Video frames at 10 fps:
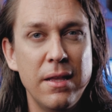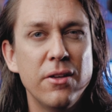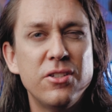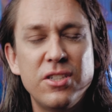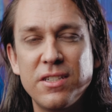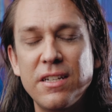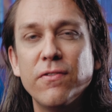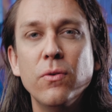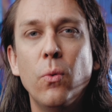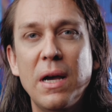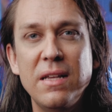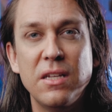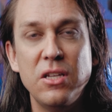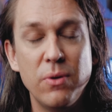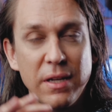There's just different ways
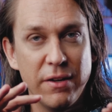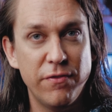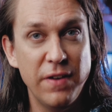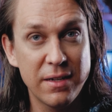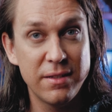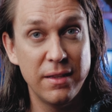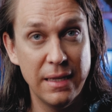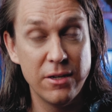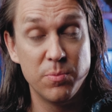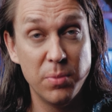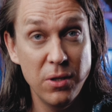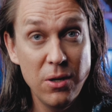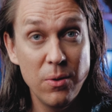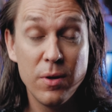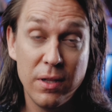that you can affect the layers
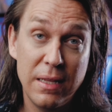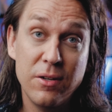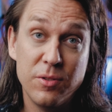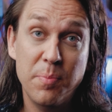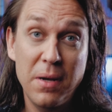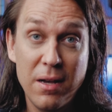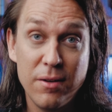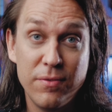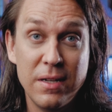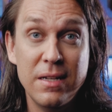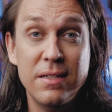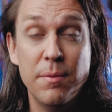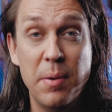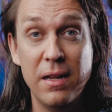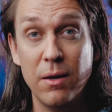below or the layers above,
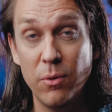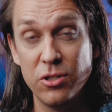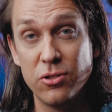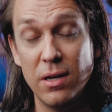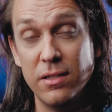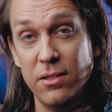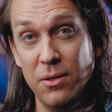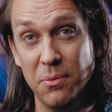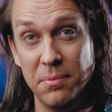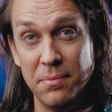depending on what you're trying to do.